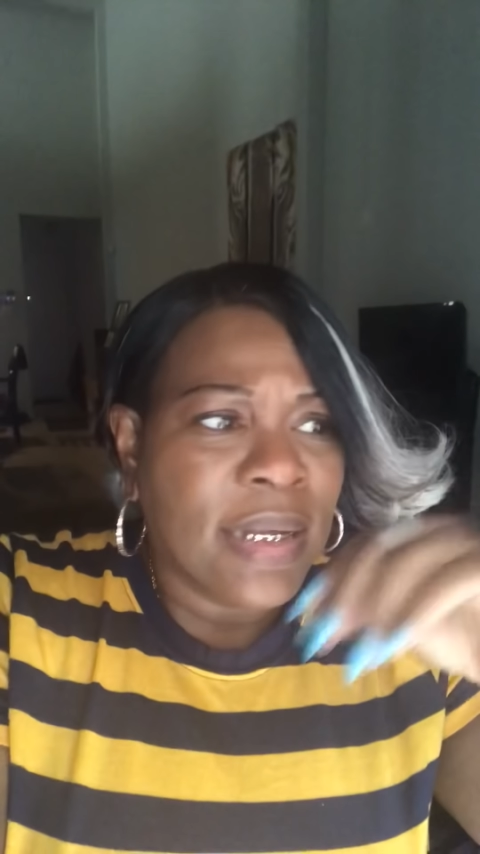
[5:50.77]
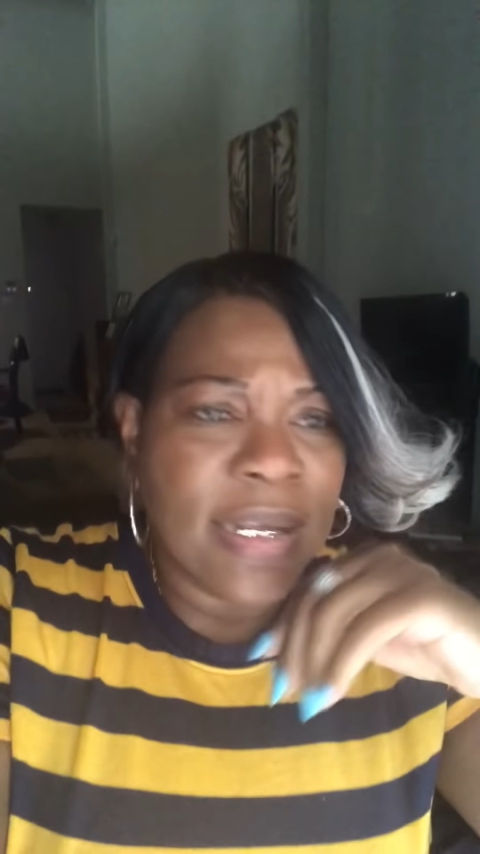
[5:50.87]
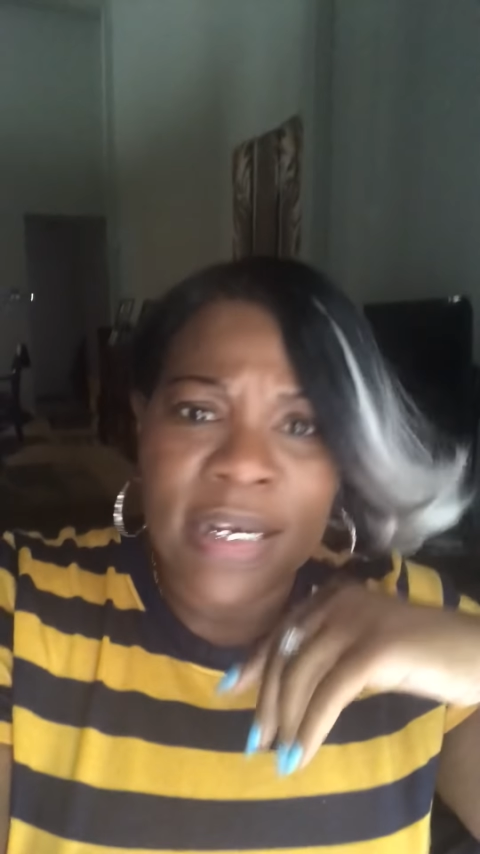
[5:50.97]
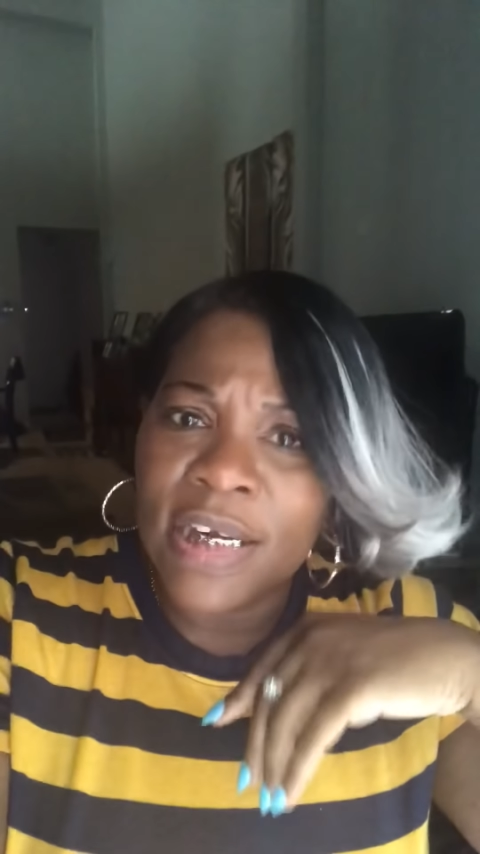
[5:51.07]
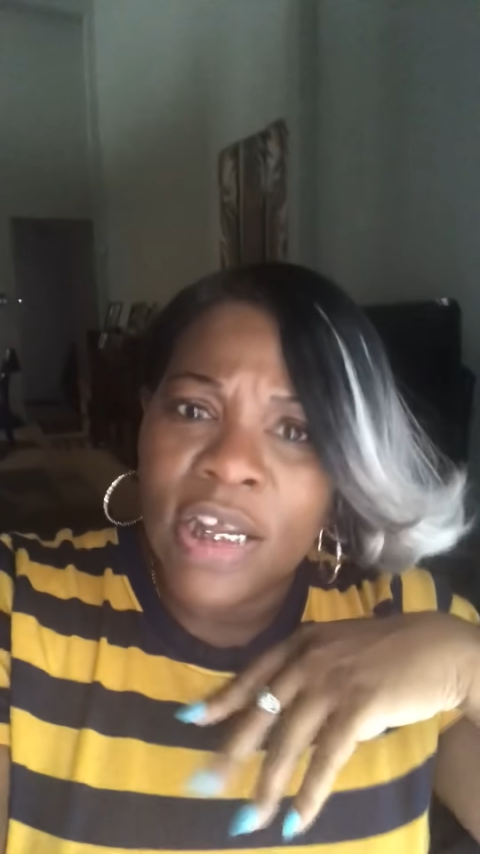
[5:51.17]

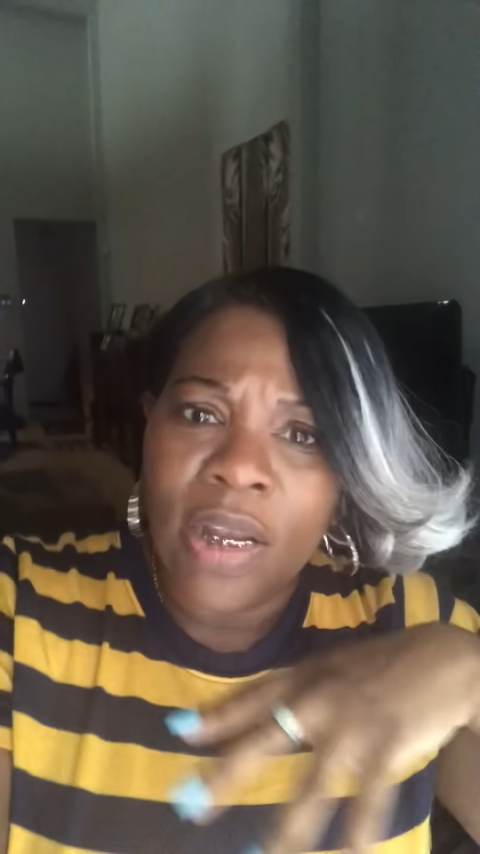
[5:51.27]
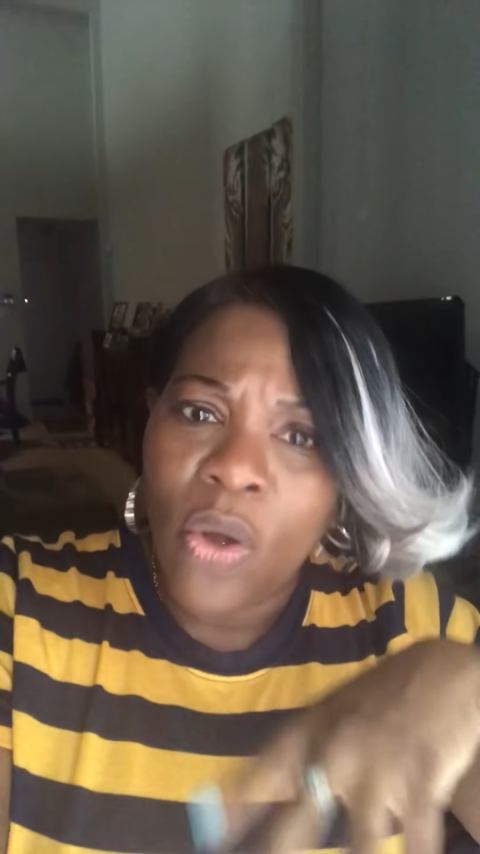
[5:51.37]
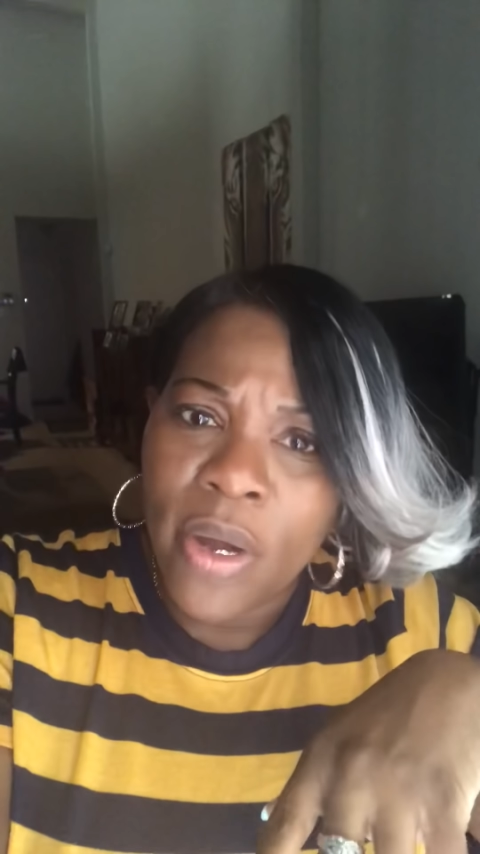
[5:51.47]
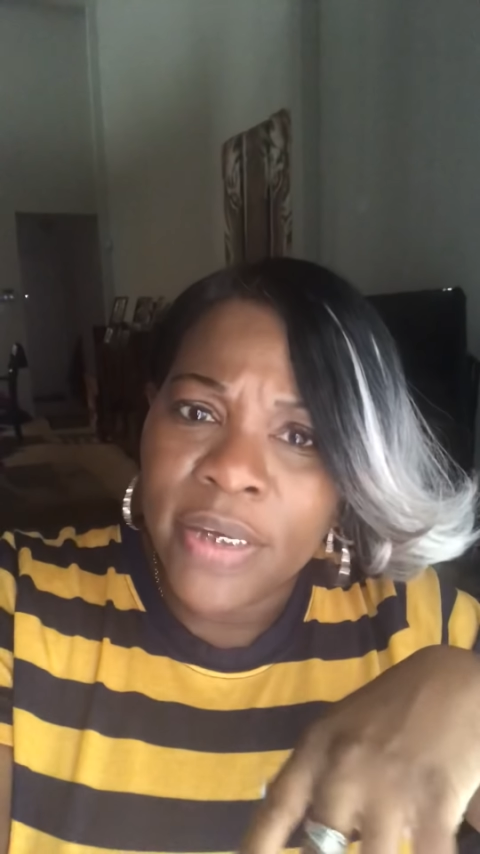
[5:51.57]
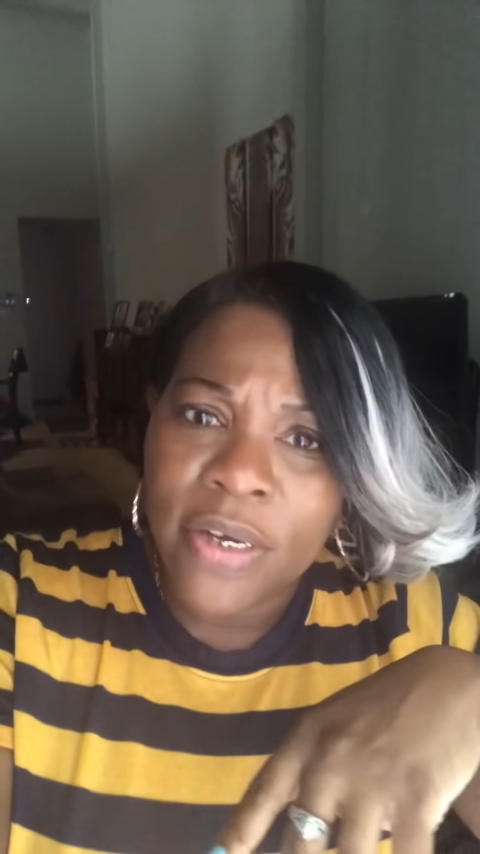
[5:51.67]
getting the
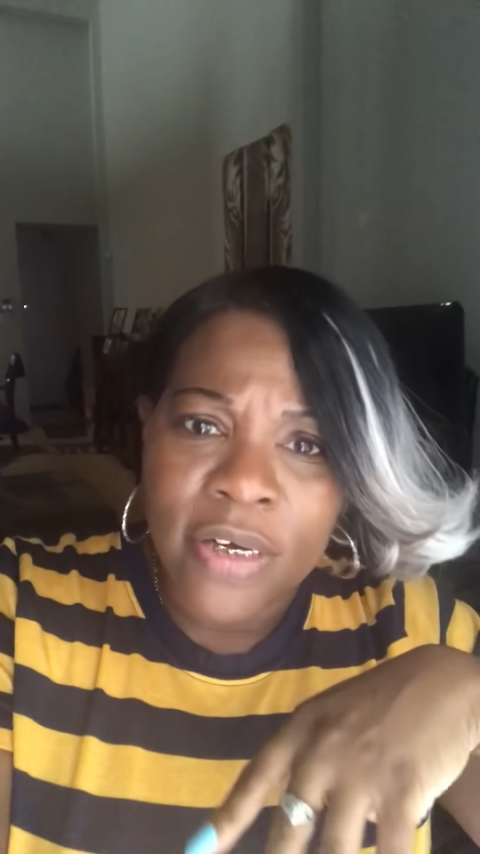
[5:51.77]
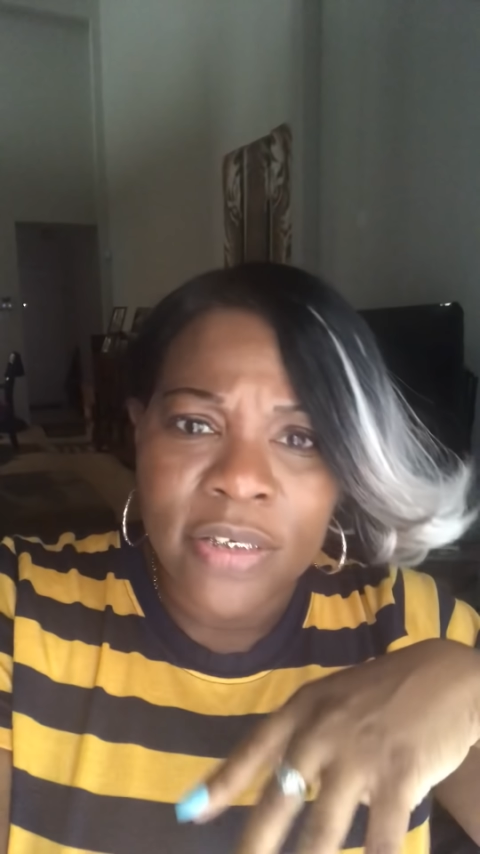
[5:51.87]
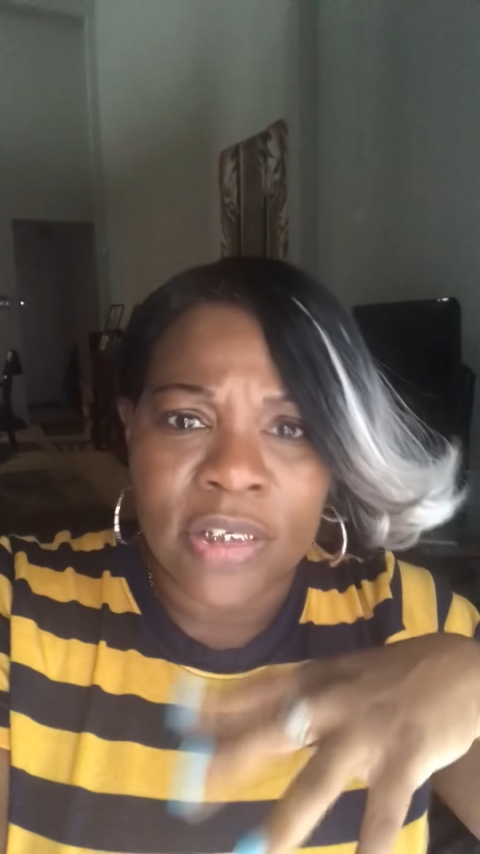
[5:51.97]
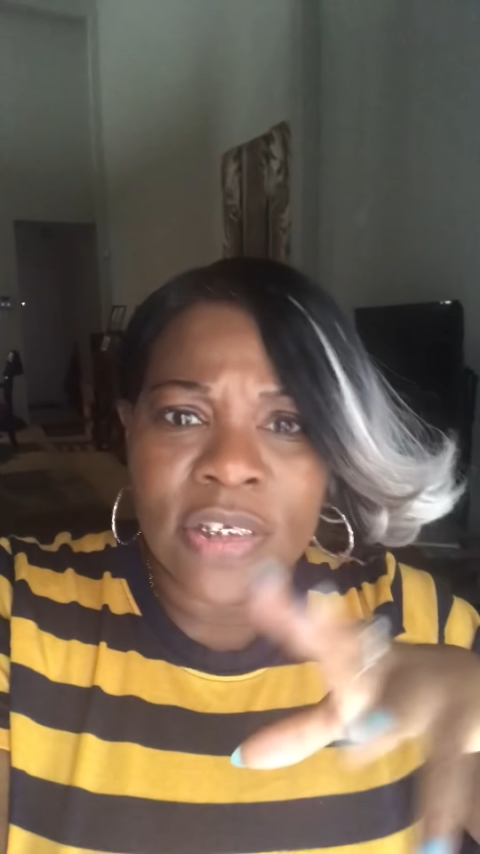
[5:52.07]
lawyers